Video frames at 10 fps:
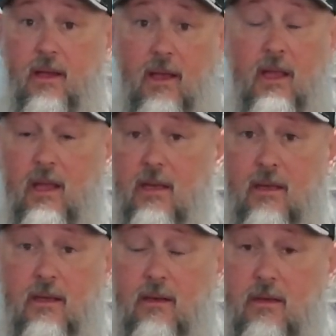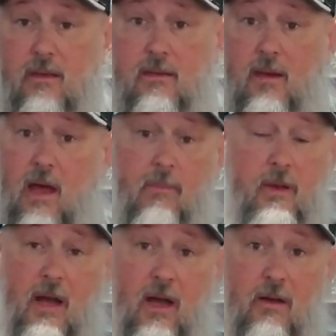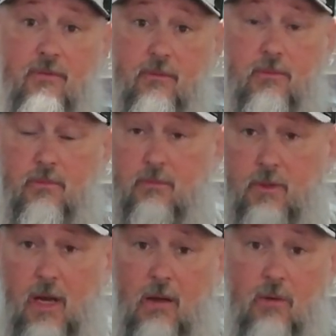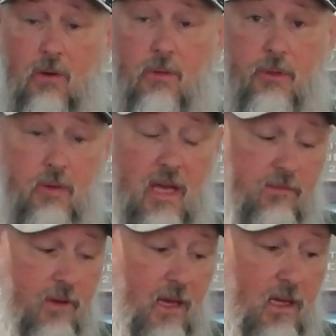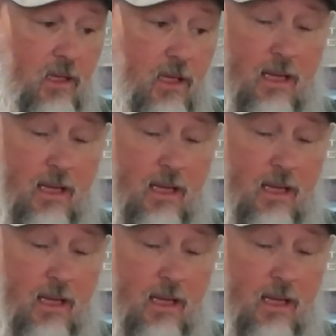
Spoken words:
and top it off, going through Death Valley